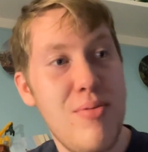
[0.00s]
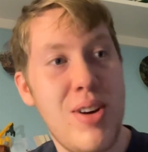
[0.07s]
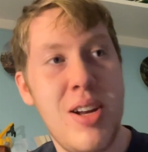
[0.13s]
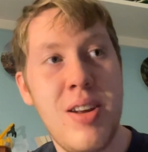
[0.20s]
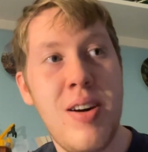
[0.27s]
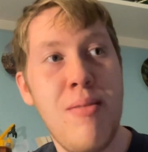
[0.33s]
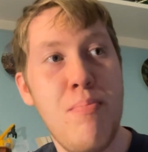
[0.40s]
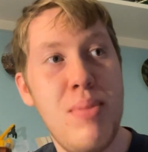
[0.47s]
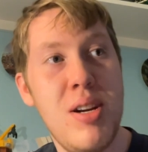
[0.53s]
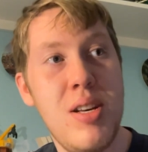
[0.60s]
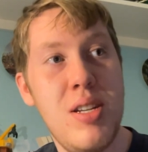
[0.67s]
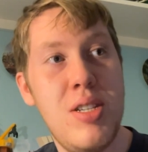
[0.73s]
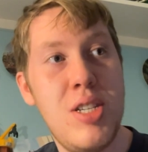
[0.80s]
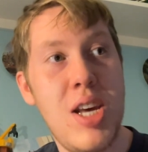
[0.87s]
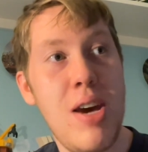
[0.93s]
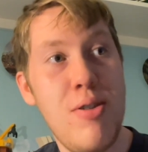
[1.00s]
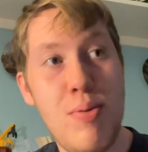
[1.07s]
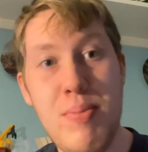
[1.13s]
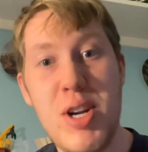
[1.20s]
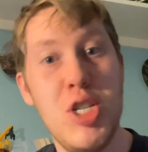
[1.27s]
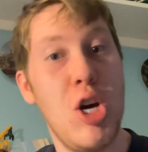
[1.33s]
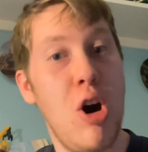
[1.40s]
right now, but it's
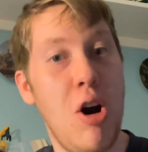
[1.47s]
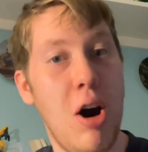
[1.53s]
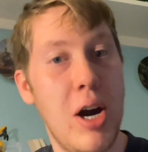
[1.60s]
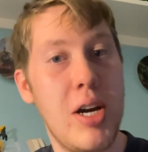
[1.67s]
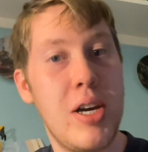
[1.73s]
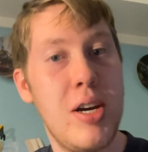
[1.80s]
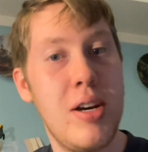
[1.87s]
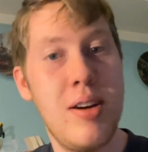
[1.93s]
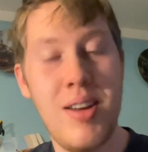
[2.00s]
terribly dark.